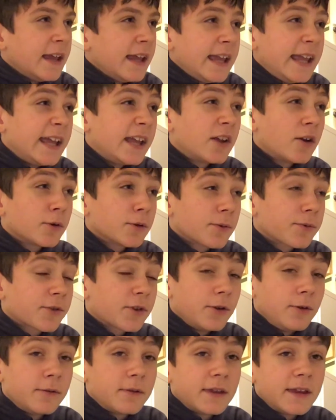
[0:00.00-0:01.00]
He can go on a
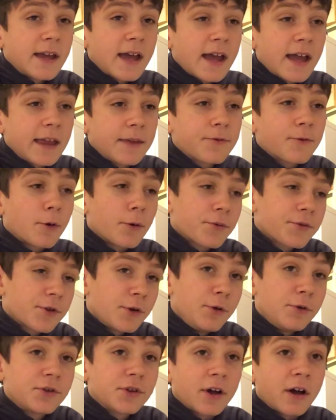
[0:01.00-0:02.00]
scooter, yeah, he's got a
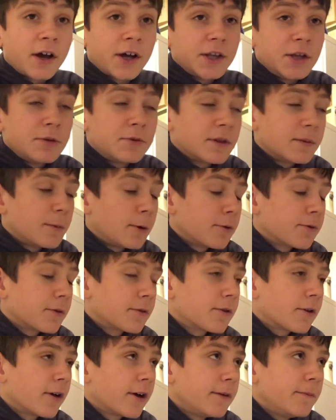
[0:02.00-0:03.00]
scooter, I use it most of
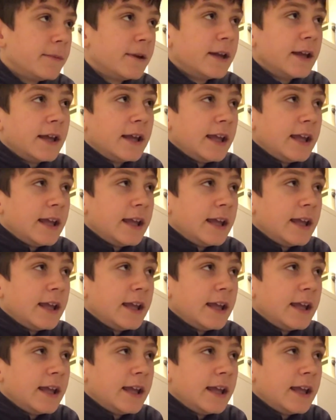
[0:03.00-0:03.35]
the time.